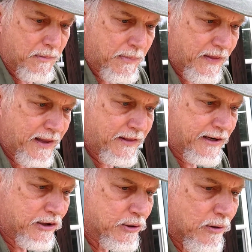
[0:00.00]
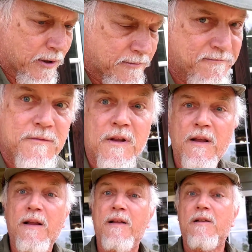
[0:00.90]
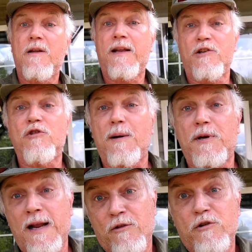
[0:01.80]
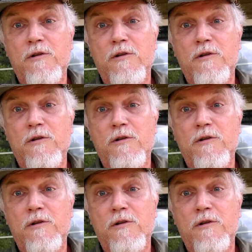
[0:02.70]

but then they do. And you drop it down through